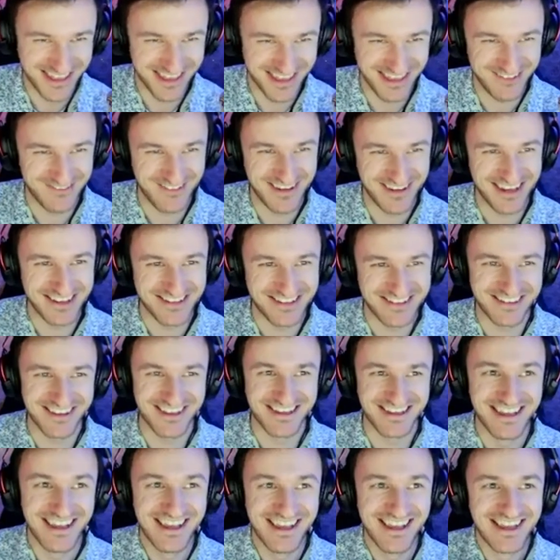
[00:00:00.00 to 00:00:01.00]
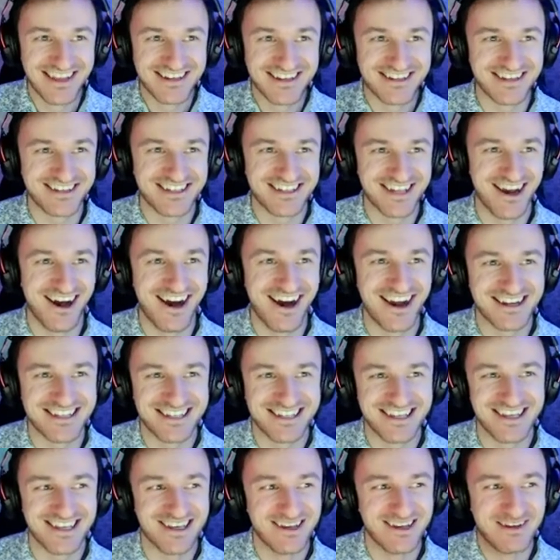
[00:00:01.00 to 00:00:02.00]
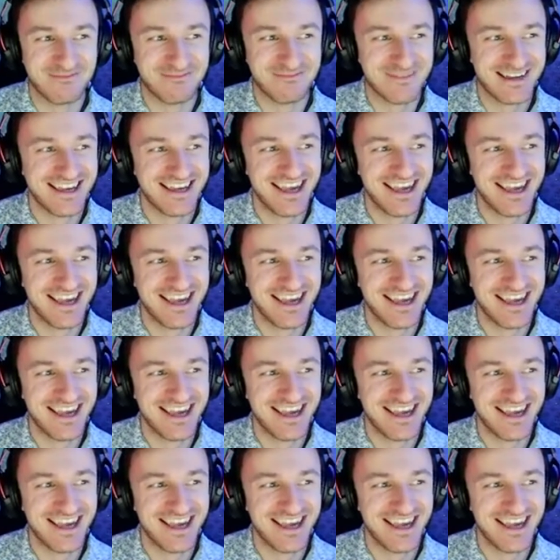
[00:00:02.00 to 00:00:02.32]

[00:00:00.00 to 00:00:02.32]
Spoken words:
interested to talk to him